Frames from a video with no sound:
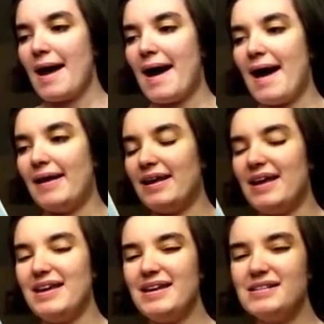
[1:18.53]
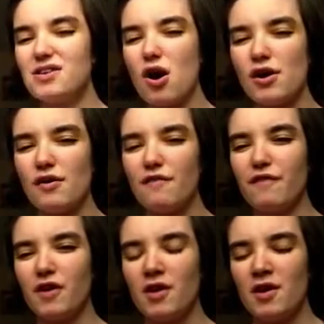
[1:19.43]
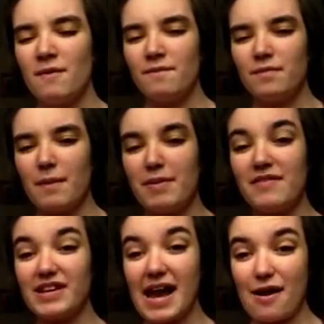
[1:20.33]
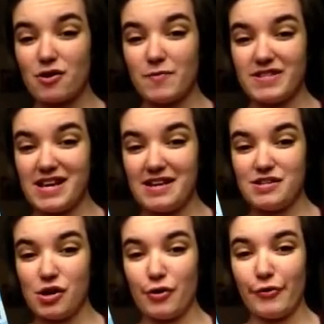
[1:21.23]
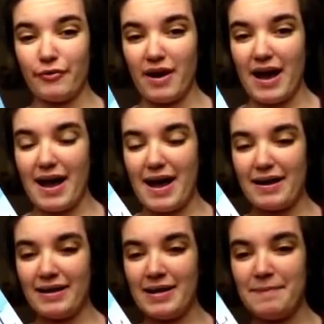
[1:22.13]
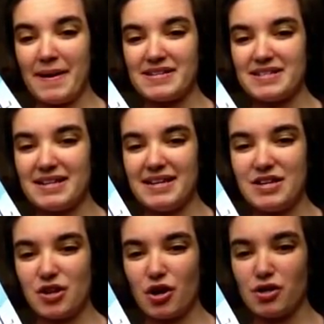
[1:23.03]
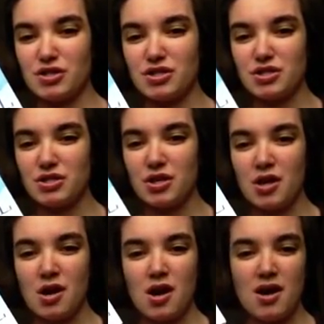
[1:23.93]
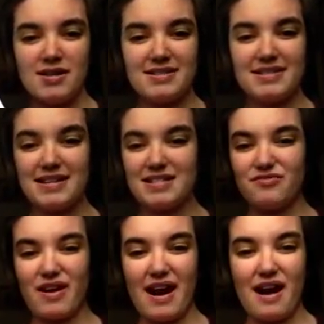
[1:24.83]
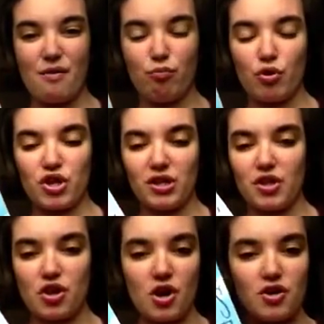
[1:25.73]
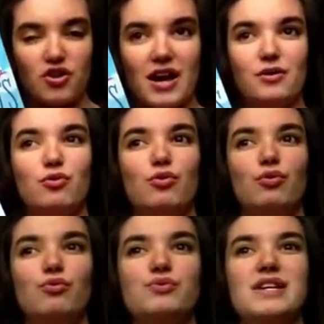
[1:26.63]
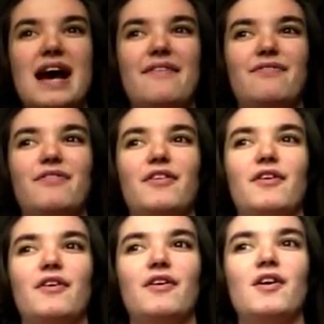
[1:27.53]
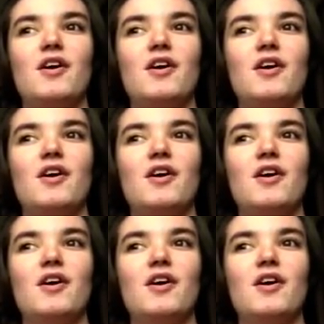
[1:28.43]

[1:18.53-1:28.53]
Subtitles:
And he's kind of a bit of a couch potato, and he basically just sits around watching the church channels and the